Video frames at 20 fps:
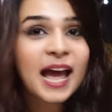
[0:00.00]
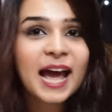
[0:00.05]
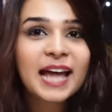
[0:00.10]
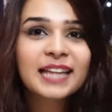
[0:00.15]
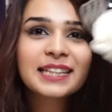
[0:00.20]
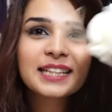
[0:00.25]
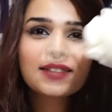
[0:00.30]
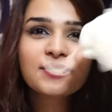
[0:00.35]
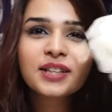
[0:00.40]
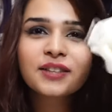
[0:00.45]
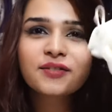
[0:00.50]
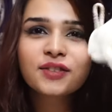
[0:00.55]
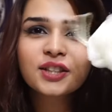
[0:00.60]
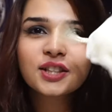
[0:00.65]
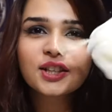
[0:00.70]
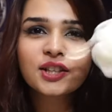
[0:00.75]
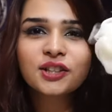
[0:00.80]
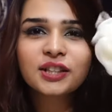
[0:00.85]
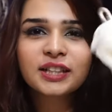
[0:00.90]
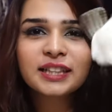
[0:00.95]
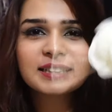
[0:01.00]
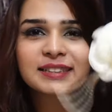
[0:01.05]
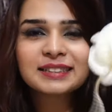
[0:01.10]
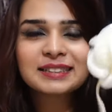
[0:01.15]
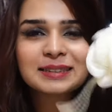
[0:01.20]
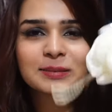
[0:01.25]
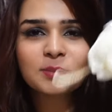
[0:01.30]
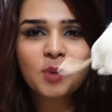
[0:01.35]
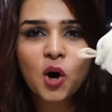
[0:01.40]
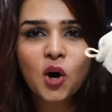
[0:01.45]
And they've given a really
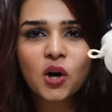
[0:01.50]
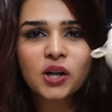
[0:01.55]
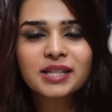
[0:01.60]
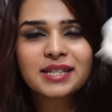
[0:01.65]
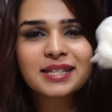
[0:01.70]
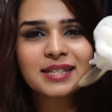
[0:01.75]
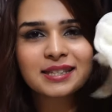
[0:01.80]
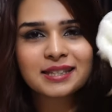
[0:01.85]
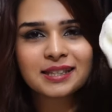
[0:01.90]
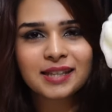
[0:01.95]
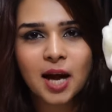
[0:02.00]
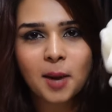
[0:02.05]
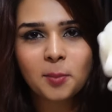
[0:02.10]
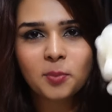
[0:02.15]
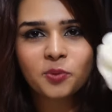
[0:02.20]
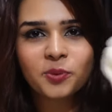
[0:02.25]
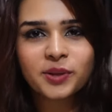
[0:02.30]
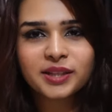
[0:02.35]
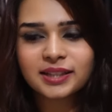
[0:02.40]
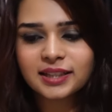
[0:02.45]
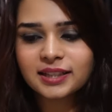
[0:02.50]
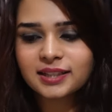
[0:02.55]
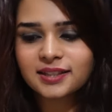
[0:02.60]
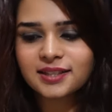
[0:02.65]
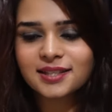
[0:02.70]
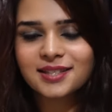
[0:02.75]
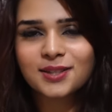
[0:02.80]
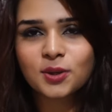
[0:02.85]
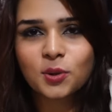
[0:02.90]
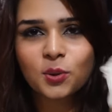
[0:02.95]
small scrub with it,
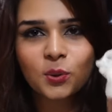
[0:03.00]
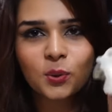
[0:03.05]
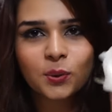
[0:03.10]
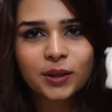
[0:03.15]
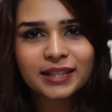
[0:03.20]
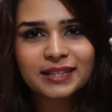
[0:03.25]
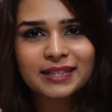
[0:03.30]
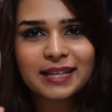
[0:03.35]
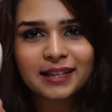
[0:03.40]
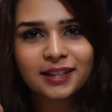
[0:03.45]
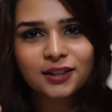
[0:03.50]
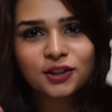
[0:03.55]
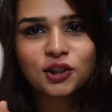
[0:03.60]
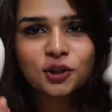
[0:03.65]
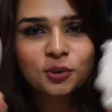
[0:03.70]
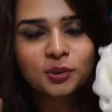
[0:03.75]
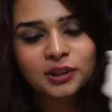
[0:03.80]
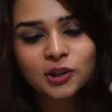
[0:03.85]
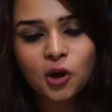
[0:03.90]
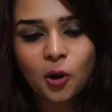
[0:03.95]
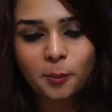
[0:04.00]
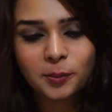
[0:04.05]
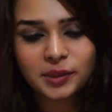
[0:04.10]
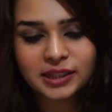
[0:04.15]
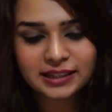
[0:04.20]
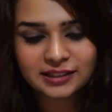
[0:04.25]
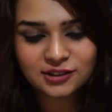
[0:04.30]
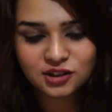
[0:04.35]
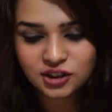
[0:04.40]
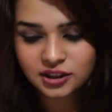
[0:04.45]
so it's like a cute
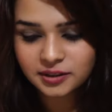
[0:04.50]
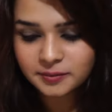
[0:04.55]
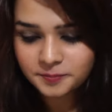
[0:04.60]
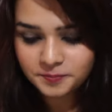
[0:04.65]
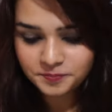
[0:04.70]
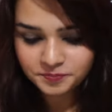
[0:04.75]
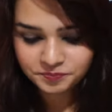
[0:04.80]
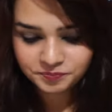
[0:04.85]
combination.